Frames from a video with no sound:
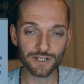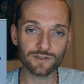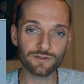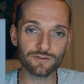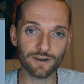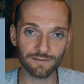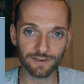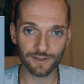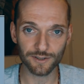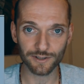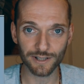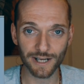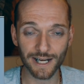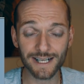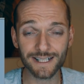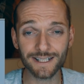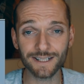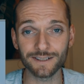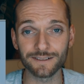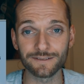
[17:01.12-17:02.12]
traveling on an
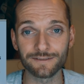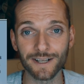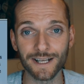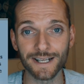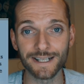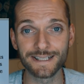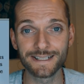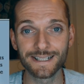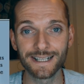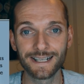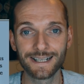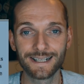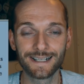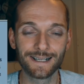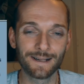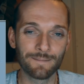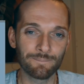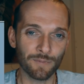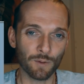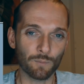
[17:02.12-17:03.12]
angle of light.
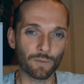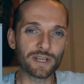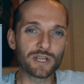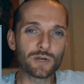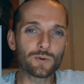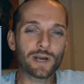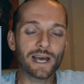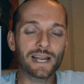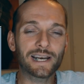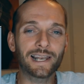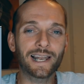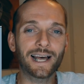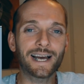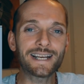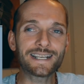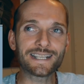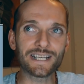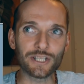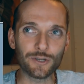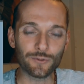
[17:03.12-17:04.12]
When you get
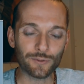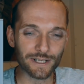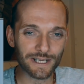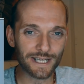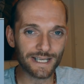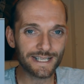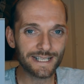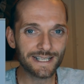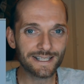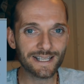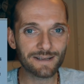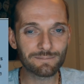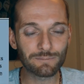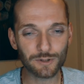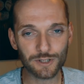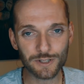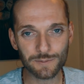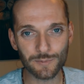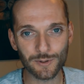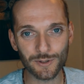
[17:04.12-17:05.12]
lighter, you can hear them
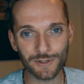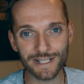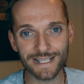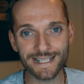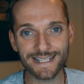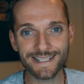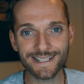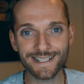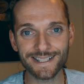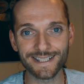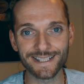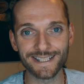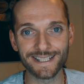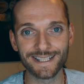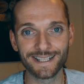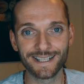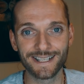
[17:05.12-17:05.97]
much more easily.